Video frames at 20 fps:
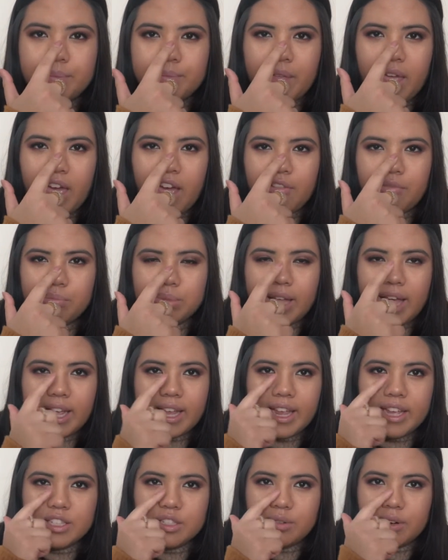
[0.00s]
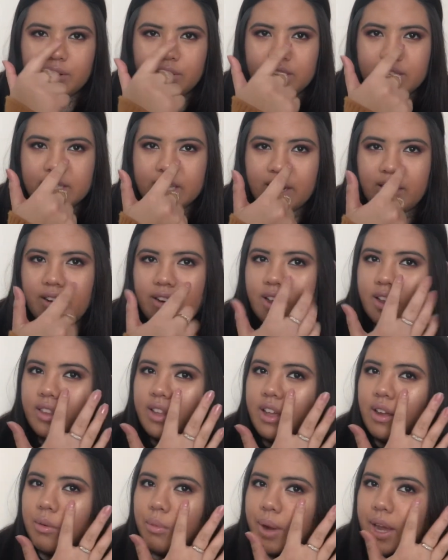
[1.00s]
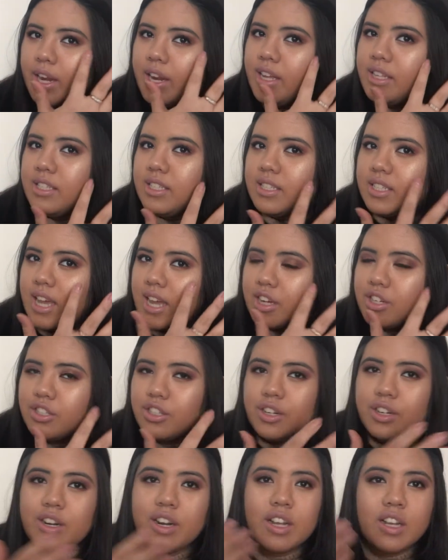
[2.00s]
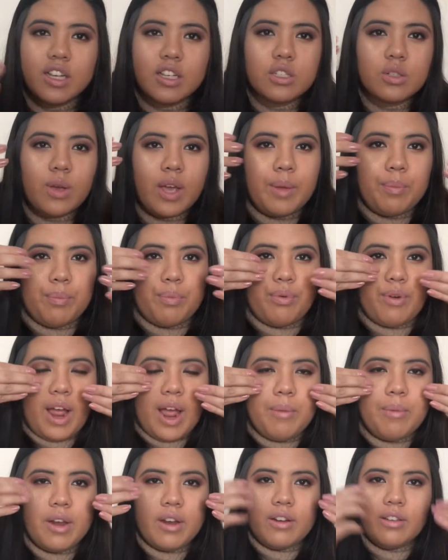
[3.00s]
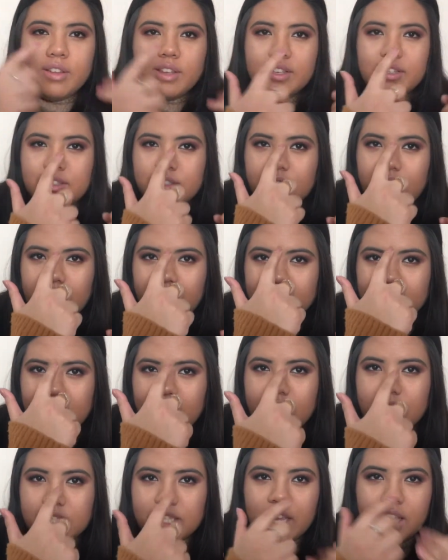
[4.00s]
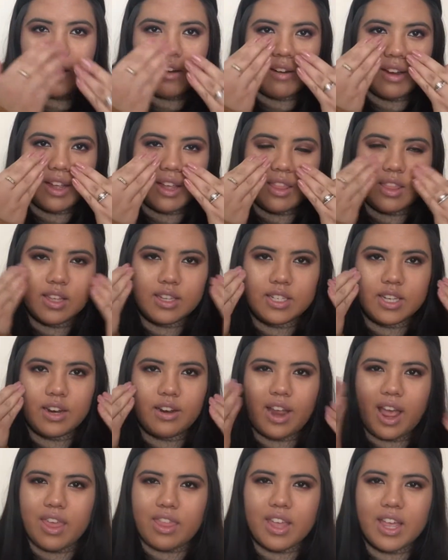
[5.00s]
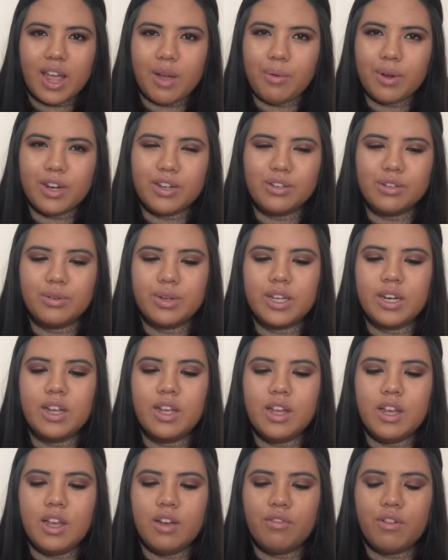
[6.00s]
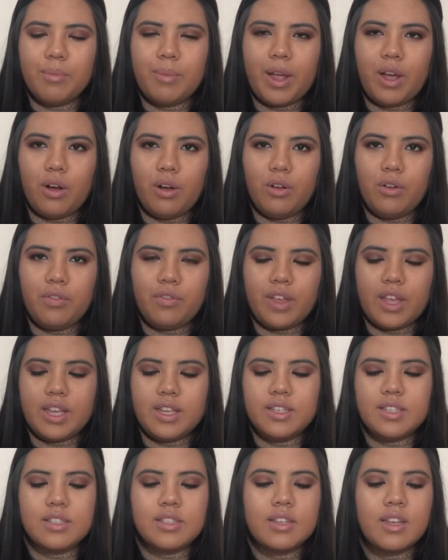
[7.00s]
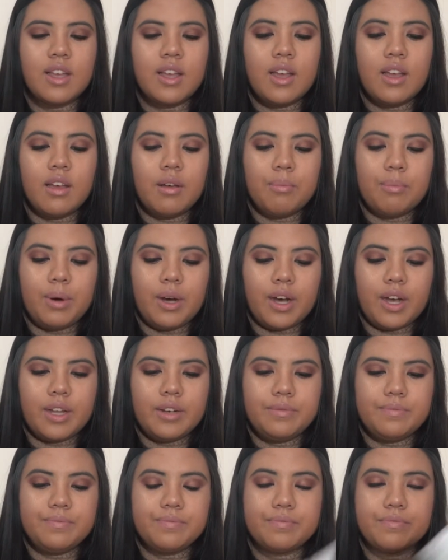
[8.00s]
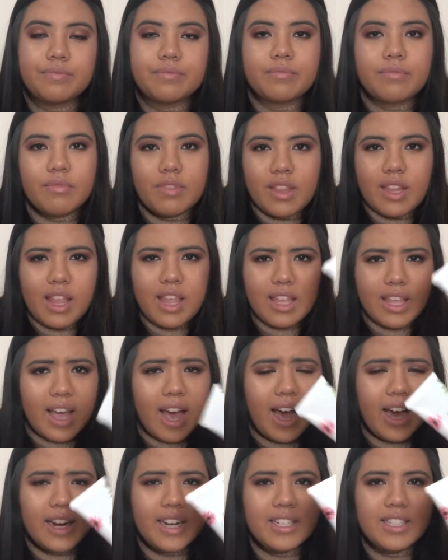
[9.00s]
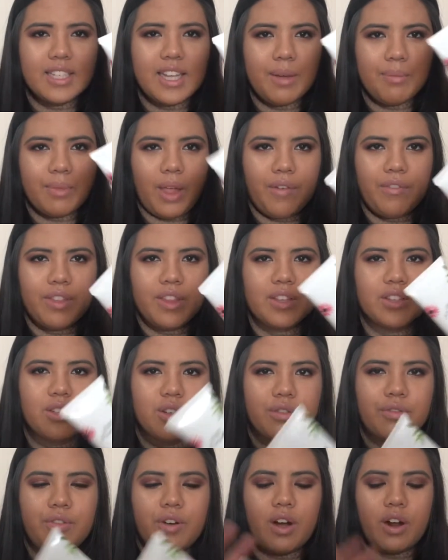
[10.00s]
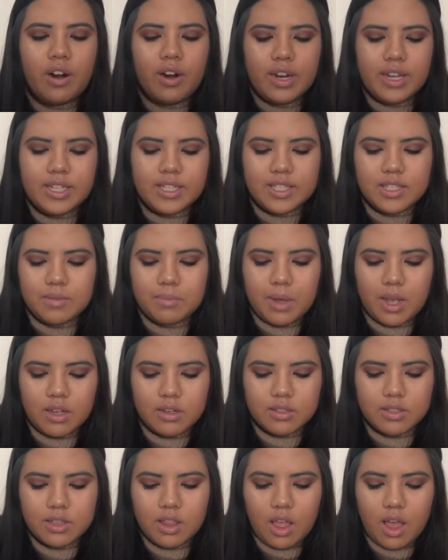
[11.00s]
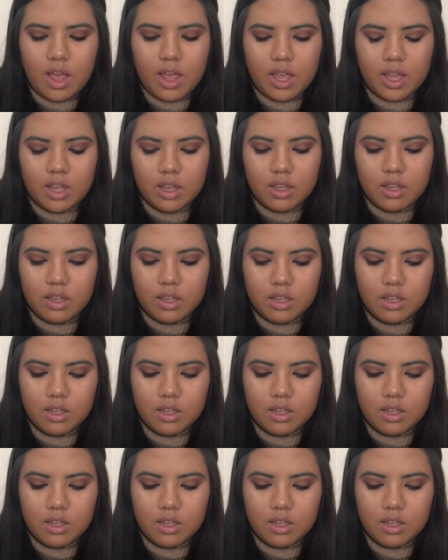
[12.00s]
have blackheads around this area and like whiteheads and texture, so I primarily stuck to this area and this area. I think I want to do it for my whole face, but yeah, honestly, I'm loving this so far. It smells like